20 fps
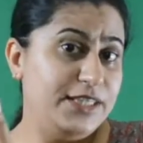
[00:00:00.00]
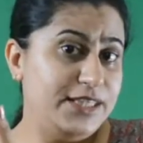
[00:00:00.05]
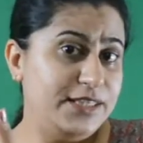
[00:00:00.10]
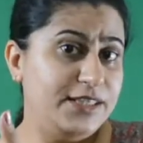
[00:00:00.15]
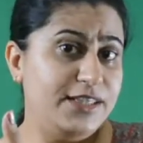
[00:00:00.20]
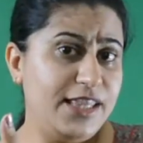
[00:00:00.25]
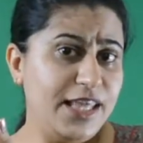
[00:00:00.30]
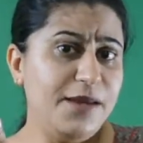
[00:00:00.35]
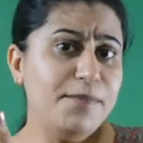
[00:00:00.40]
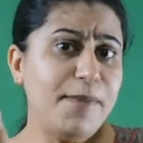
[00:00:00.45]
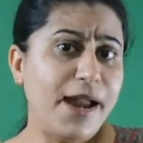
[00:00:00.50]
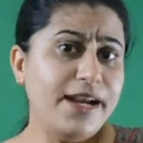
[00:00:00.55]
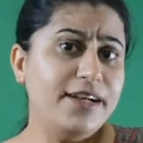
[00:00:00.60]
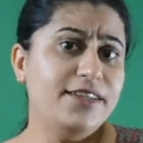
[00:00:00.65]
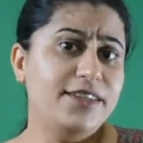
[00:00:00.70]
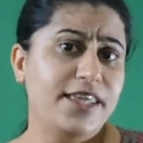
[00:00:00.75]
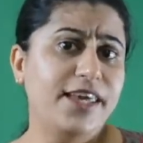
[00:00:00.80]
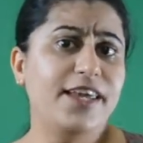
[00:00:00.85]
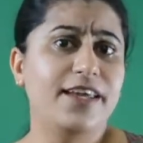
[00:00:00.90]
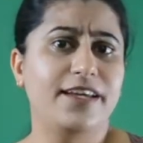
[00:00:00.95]
they might
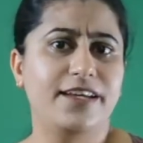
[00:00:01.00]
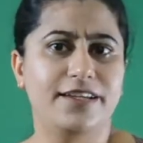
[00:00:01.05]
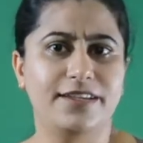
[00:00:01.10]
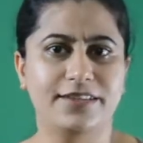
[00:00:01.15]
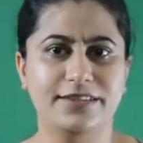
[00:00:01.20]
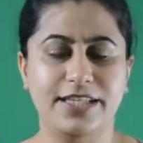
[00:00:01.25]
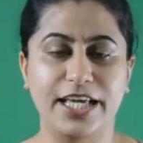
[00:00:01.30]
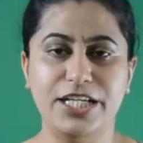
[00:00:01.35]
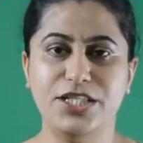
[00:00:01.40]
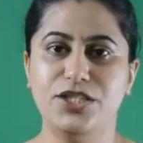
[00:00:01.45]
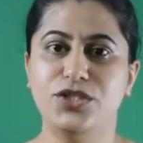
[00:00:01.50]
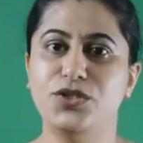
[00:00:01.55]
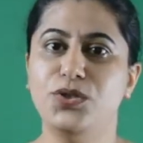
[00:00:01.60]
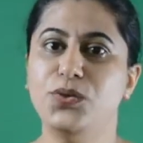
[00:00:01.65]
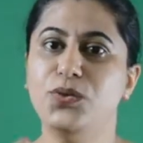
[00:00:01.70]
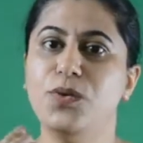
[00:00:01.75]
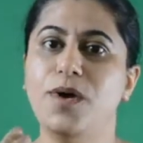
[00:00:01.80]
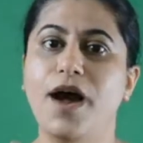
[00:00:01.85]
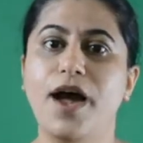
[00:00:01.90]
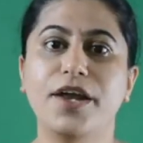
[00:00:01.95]
think that
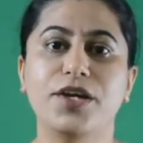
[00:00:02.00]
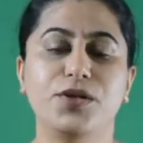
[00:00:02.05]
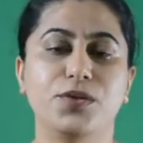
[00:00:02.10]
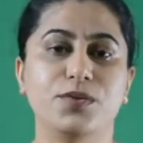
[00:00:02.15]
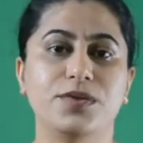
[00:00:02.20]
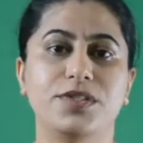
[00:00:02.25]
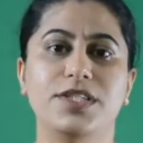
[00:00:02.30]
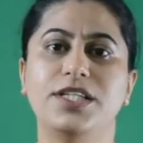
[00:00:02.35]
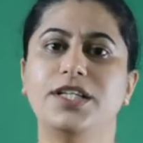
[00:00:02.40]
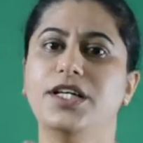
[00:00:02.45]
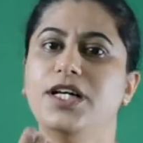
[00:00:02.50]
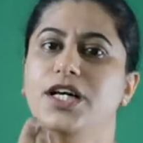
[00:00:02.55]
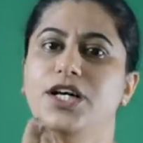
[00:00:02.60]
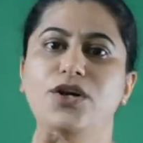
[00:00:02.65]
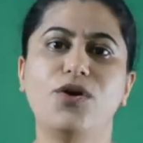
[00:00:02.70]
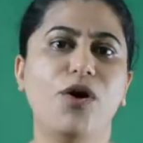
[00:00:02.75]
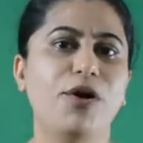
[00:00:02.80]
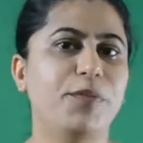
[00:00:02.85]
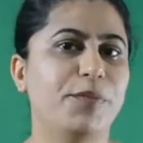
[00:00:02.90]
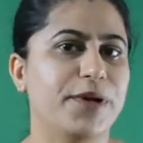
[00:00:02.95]
you are using a
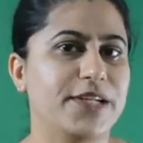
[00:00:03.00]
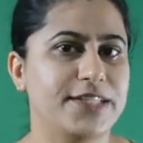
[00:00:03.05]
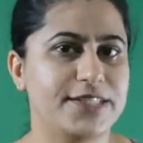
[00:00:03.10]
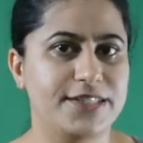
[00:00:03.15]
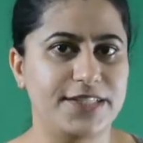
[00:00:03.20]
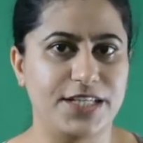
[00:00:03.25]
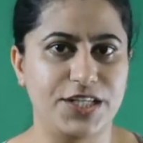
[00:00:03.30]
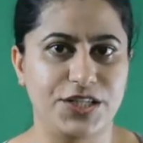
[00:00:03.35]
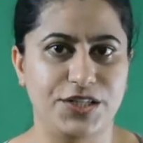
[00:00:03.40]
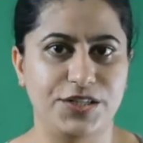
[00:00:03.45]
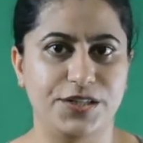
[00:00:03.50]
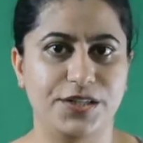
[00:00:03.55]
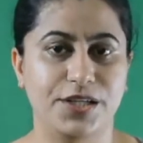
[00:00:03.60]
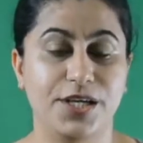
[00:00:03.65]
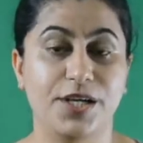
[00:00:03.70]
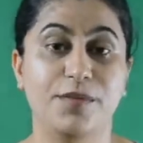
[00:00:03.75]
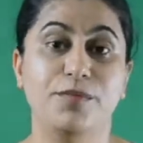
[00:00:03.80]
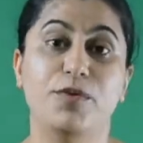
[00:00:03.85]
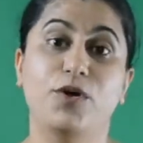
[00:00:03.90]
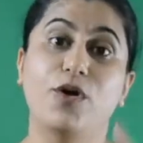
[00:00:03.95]
wrong pronunciation
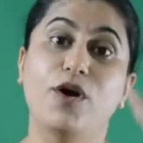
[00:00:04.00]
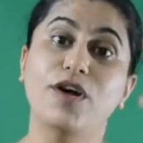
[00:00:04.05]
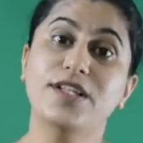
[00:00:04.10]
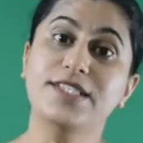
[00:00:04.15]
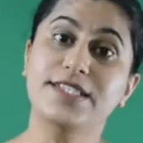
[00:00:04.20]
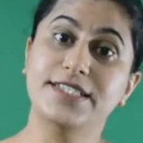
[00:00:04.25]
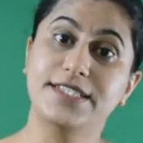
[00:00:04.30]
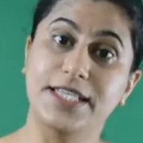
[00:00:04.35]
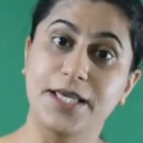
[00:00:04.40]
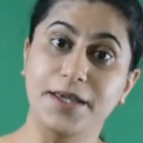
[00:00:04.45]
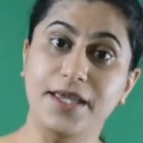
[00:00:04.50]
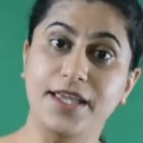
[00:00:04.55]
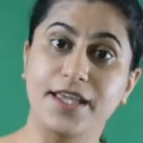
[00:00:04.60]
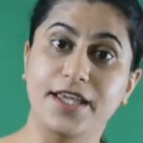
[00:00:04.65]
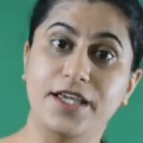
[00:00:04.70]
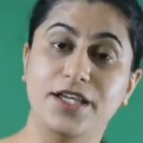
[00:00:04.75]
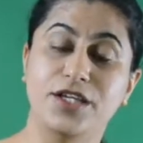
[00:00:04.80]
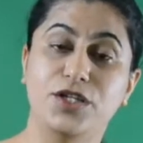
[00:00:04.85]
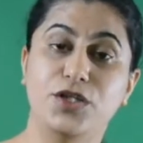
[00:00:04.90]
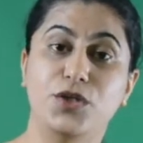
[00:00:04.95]
because
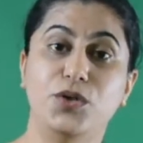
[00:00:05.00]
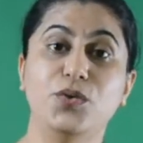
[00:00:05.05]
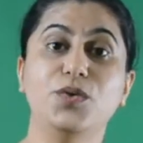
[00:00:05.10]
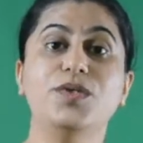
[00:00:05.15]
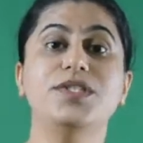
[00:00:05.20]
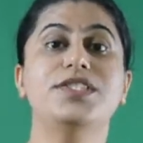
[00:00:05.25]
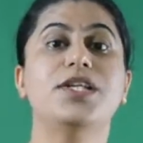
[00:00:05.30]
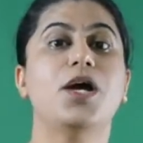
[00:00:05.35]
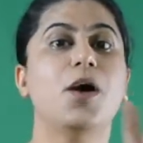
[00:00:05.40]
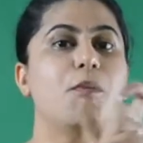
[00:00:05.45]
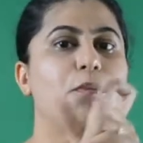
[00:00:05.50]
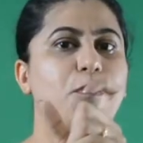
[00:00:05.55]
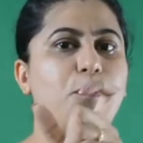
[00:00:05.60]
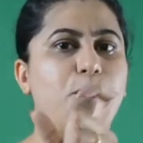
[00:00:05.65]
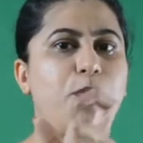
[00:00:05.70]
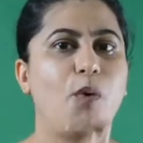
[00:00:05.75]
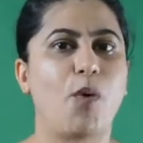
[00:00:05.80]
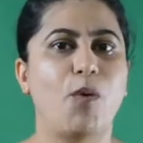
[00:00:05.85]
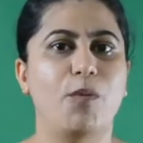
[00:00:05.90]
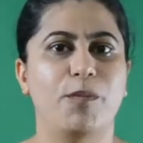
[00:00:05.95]
they use
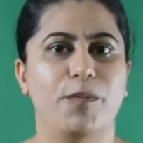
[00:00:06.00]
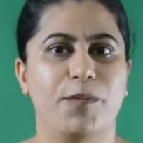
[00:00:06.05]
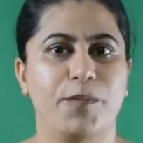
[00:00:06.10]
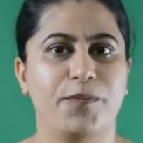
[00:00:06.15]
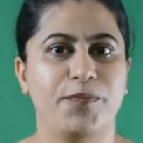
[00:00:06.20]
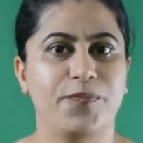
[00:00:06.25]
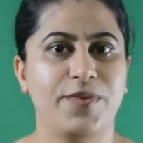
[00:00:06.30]
poem.